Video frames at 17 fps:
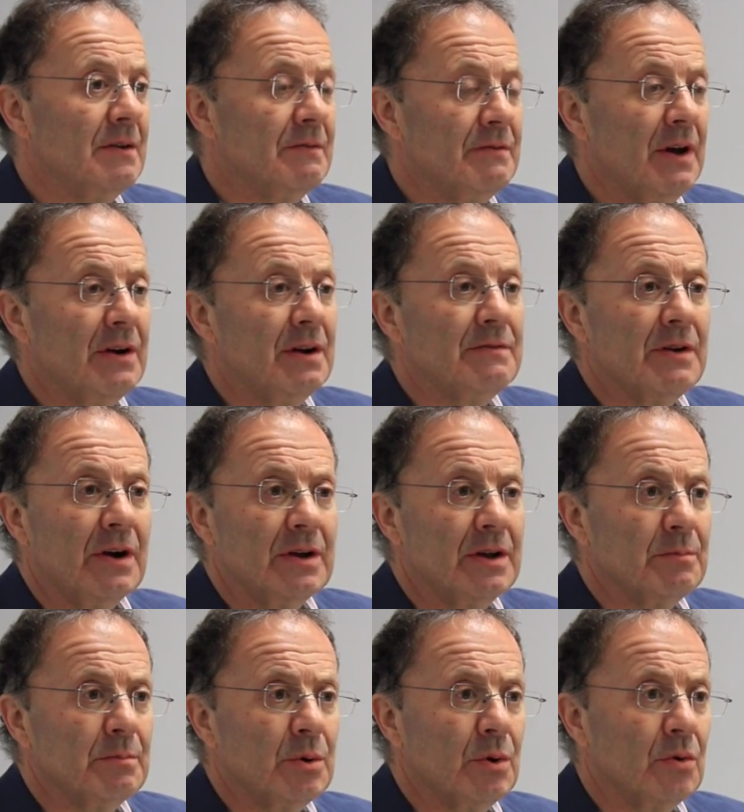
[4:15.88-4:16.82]
very, very
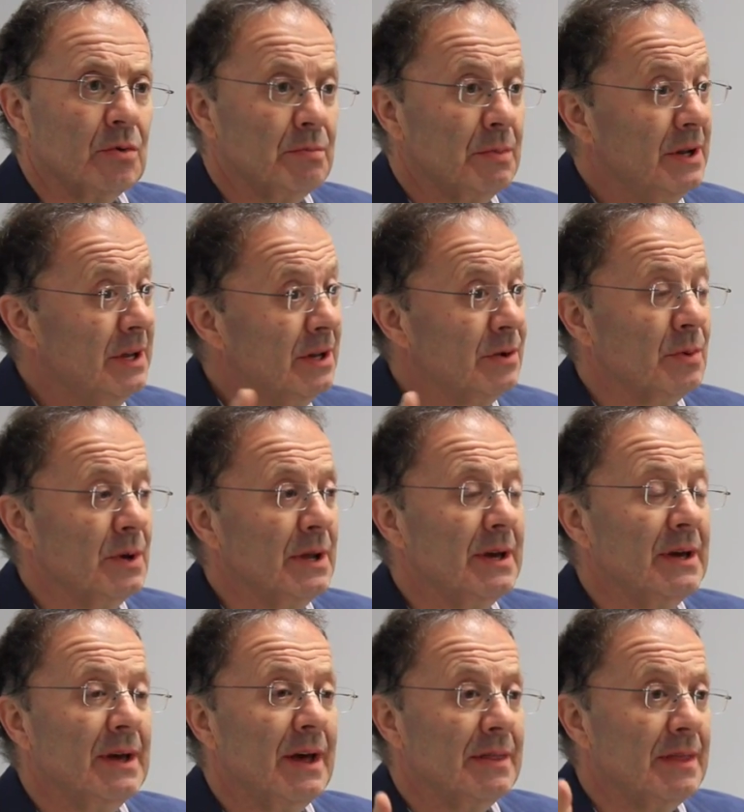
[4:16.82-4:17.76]
important. But
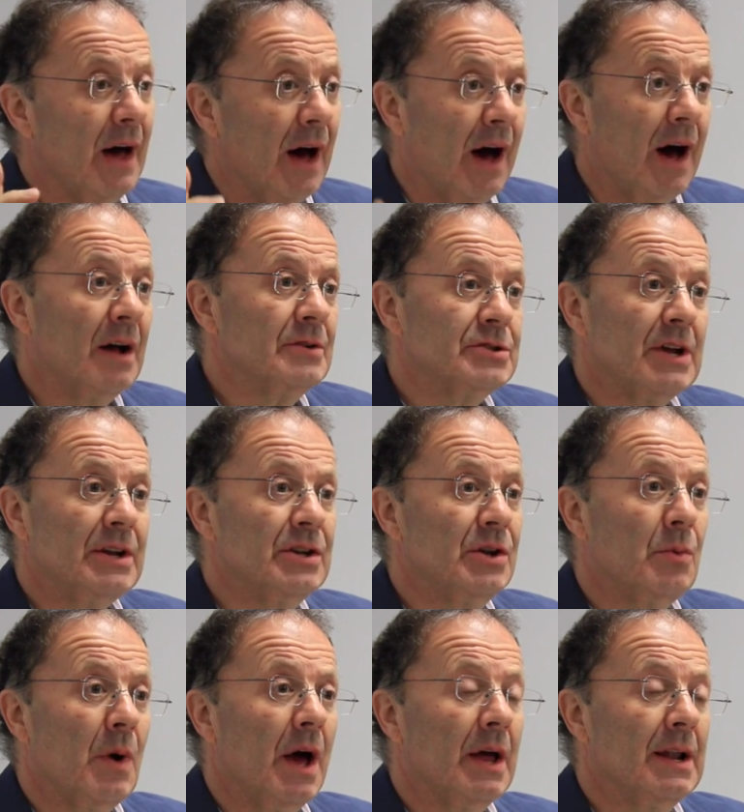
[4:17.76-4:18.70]
equally, there are
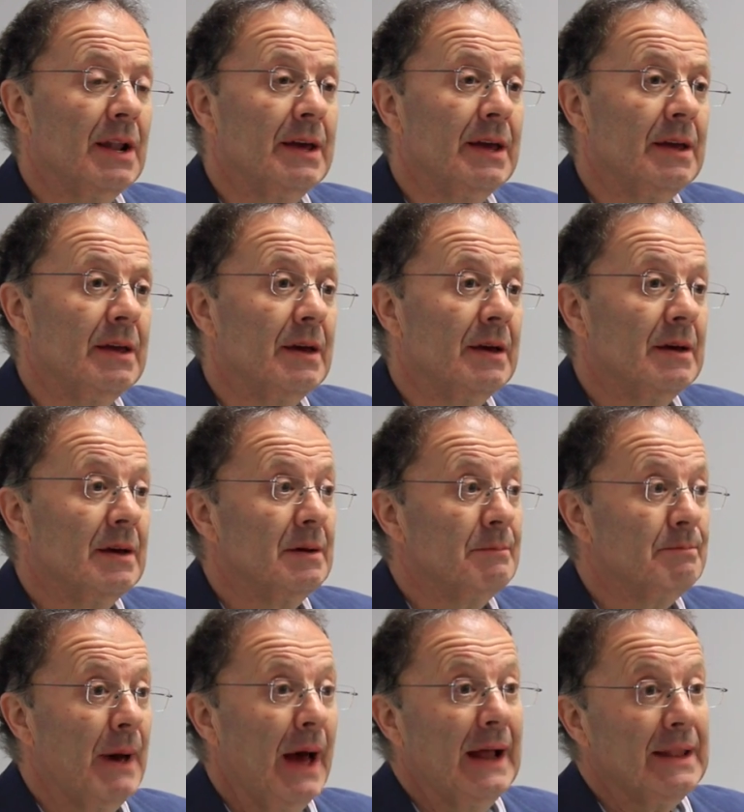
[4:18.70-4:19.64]
genuinely
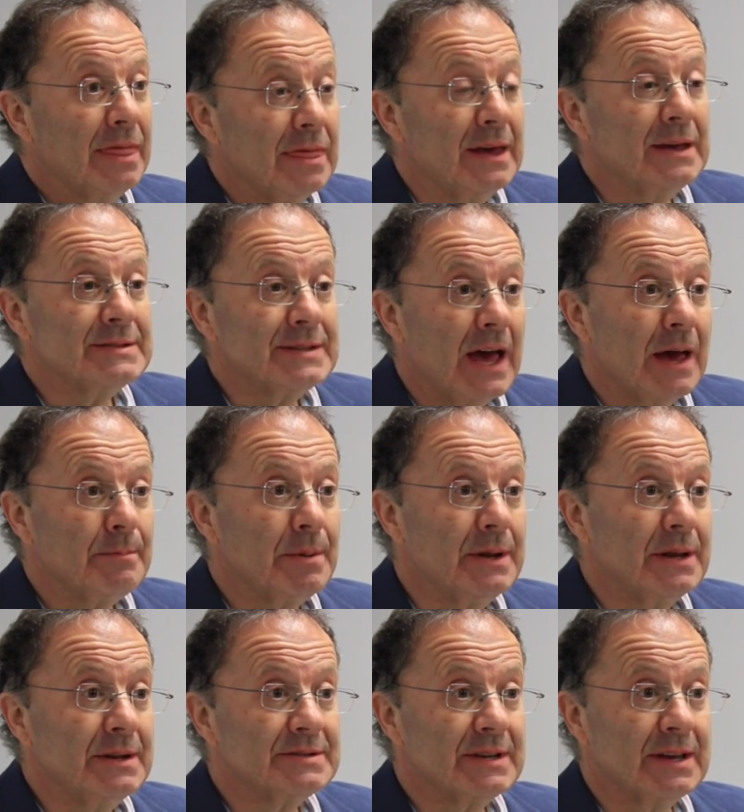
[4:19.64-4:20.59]
bad things
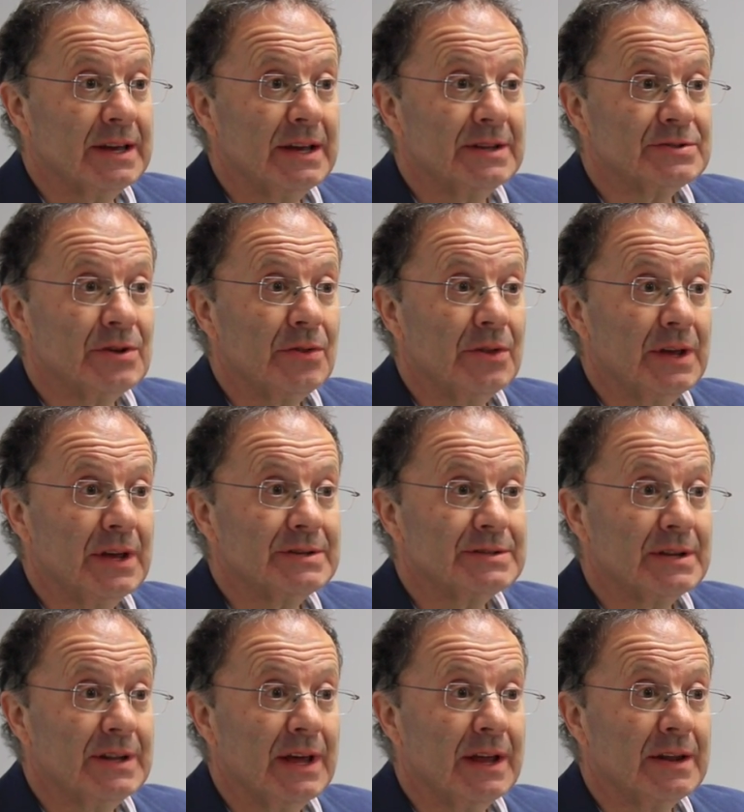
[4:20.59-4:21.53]
happening to kids on the
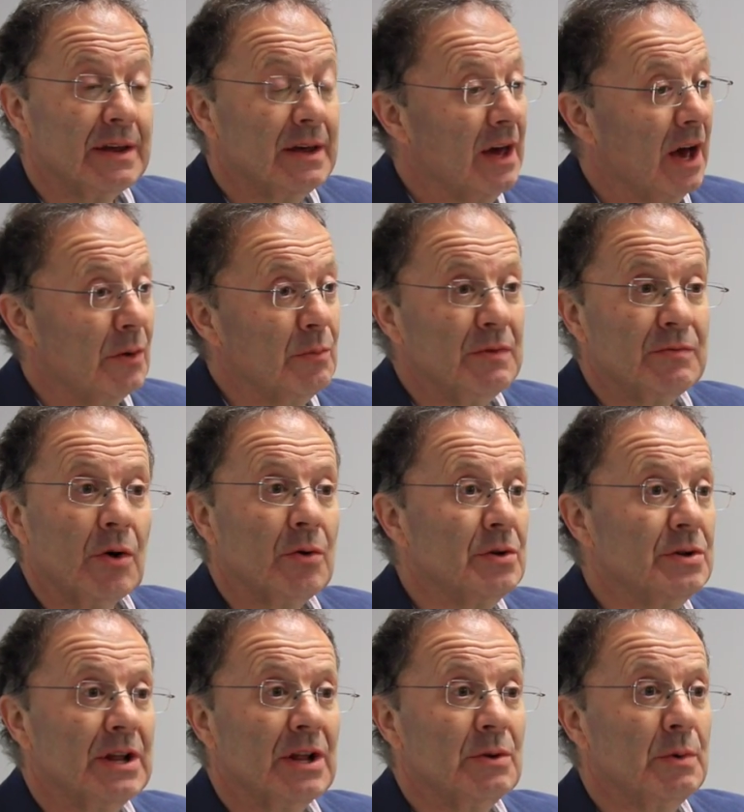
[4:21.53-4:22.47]
internet, and we've got to
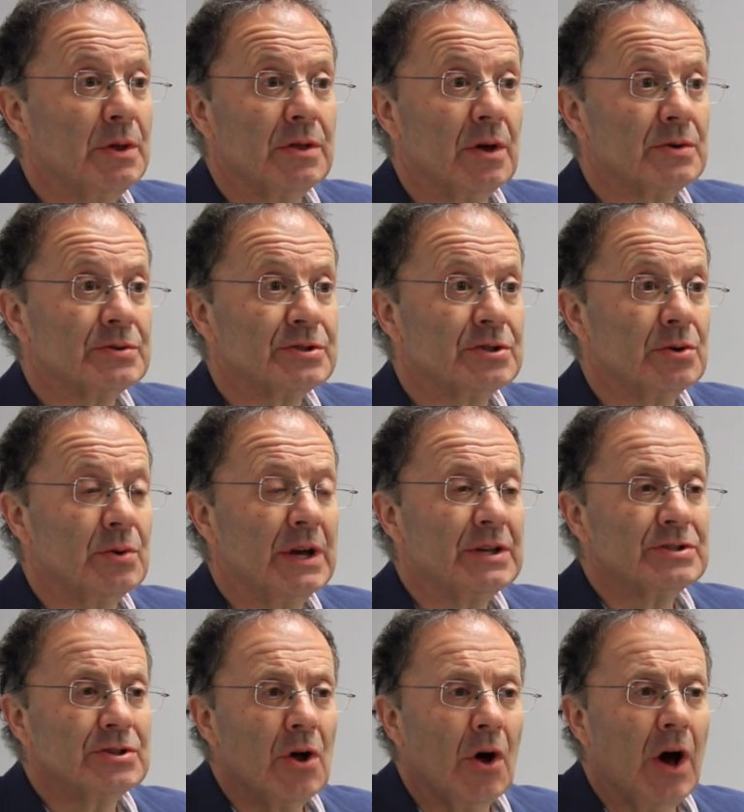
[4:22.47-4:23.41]
deal with those too.
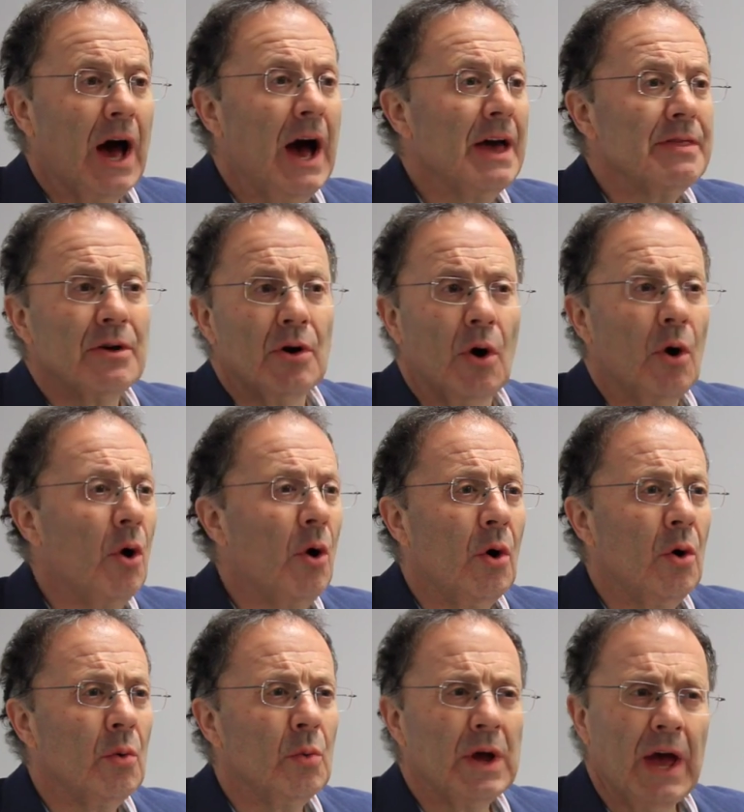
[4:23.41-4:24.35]
It's not either
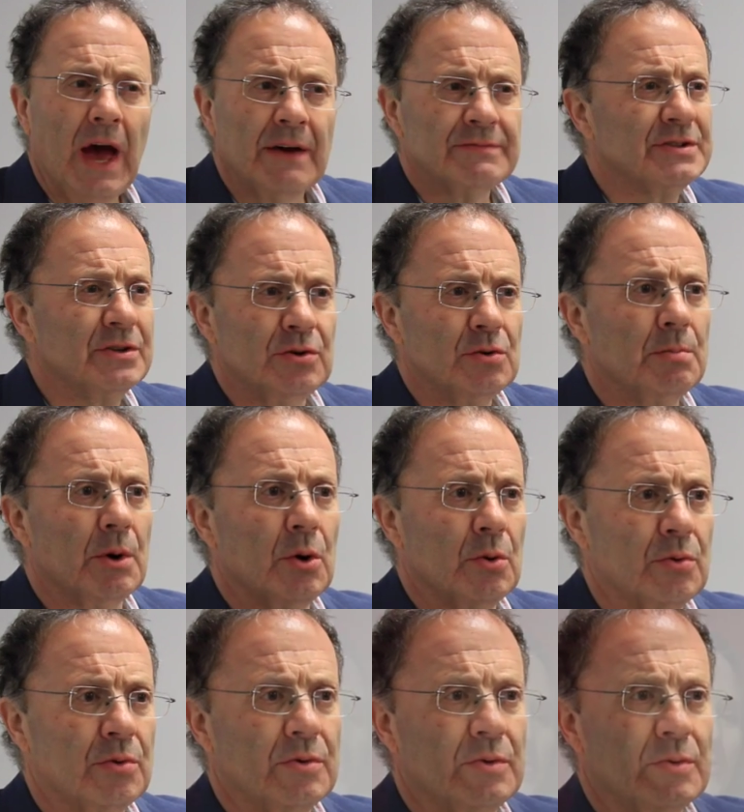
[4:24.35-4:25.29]
or, we have to do both.